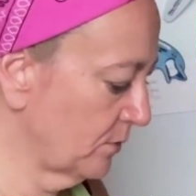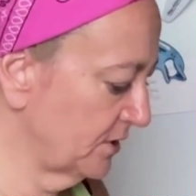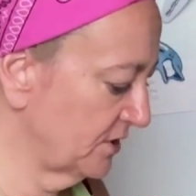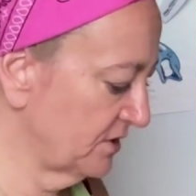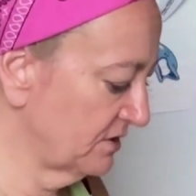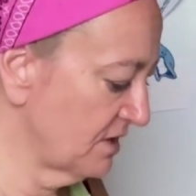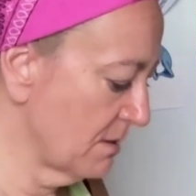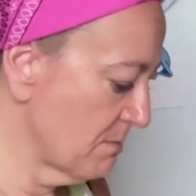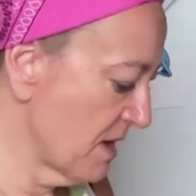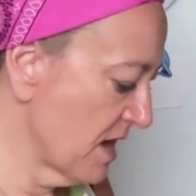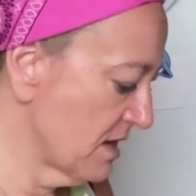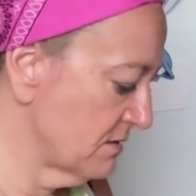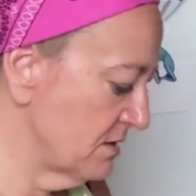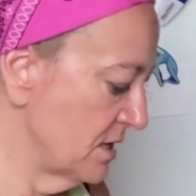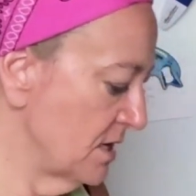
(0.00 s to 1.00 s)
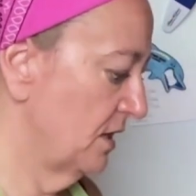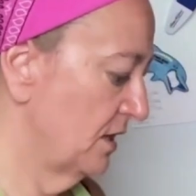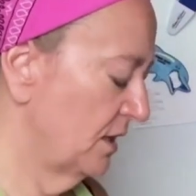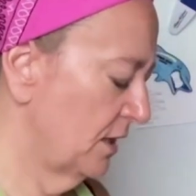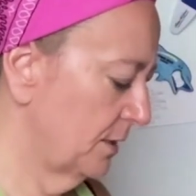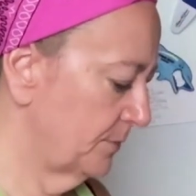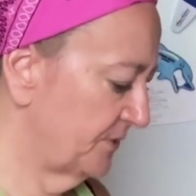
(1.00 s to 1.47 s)
which is not bad.
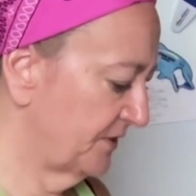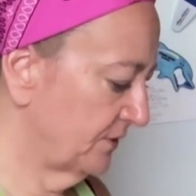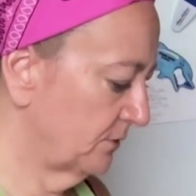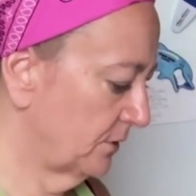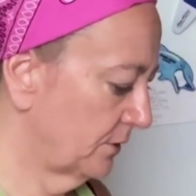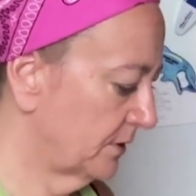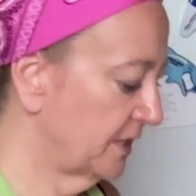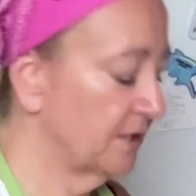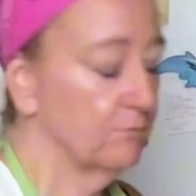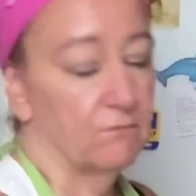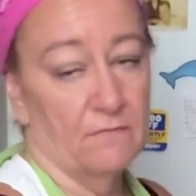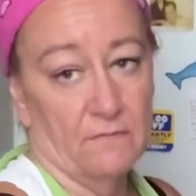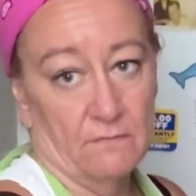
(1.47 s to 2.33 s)
I'm still learning.